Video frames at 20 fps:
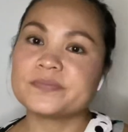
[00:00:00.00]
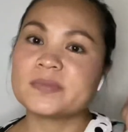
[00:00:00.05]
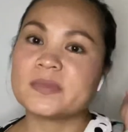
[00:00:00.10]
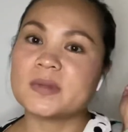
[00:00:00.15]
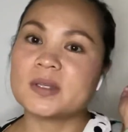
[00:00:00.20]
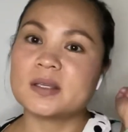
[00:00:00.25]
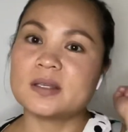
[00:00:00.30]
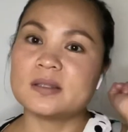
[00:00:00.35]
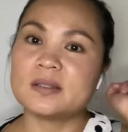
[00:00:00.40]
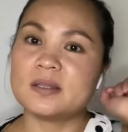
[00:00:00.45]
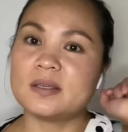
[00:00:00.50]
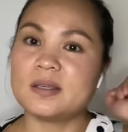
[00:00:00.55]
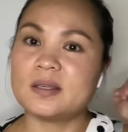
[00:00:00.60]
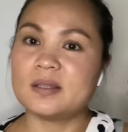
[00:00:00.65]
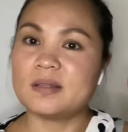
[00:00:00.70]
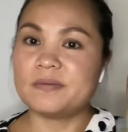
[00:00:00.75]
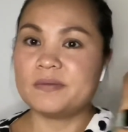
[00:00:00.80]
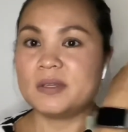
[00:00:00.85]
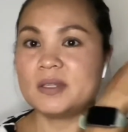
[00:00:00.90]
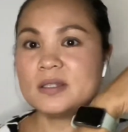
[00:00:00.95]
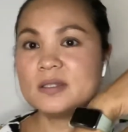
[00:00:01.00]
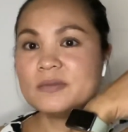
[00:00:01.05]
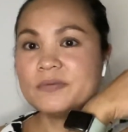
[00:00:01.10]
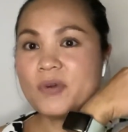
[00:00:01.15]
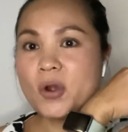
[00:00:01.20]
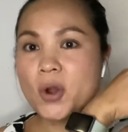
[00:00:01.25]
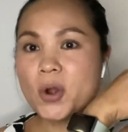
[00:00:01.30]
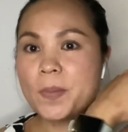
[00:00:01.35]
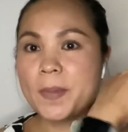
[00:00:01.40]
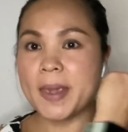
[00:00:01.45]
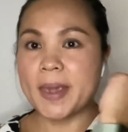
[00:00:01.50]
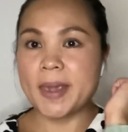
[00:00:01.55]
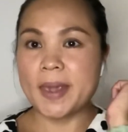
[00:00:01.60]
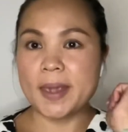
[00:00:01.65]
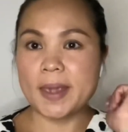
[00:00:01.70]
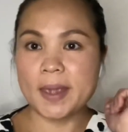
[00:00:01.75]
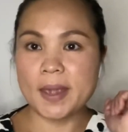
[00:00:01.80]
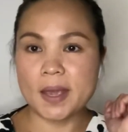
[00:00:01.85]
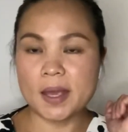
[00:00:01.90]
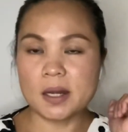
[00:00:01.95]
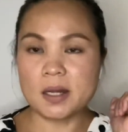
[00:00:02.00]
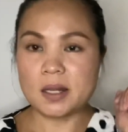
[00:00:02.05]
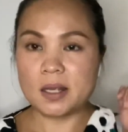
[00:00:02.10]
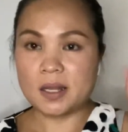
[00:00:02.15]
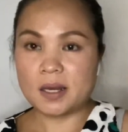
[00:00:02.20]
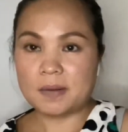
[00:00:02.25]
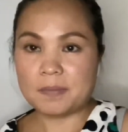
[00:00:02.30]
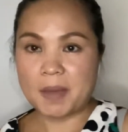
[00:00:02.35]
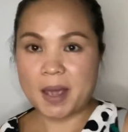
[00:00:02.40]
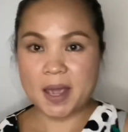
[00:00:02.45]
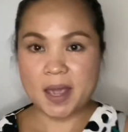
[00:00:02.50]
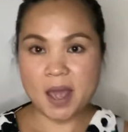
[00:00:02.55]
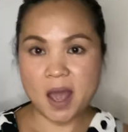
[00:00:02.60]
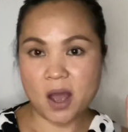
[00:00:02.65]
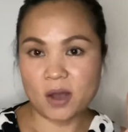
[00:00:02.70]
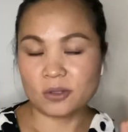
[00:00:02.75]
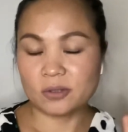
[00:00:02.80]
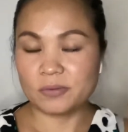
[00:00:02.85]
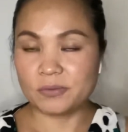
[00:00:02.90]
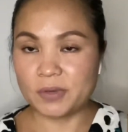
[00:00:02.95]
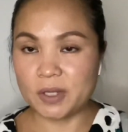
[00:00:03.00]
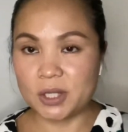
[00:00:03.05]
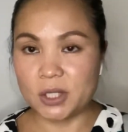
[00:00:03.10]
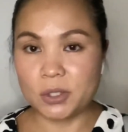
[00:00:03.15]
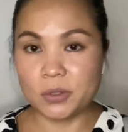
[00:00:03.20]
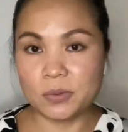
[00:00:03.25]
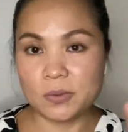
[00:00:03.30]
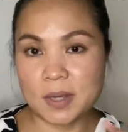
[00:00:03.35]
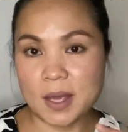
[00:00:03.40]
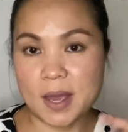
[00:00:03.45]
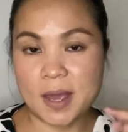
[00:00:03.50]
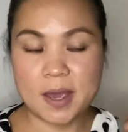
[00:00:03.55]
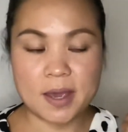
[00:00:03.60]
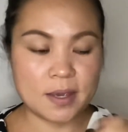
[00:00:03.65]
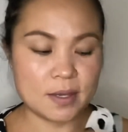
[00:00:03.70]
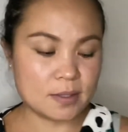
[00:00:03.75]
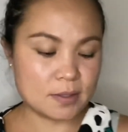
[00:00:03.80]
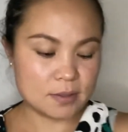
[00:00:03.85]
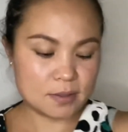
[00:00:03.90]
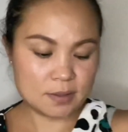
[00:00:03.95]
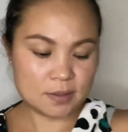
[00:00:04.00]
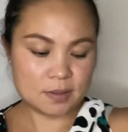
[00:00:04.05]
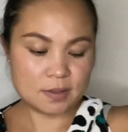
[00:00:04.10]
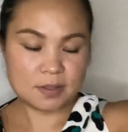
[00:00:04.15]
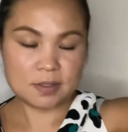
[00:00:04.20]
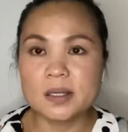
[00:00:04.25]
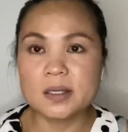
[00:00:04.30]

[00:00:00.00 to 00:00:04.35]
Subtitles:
I think it's for me and in my outfit, guys.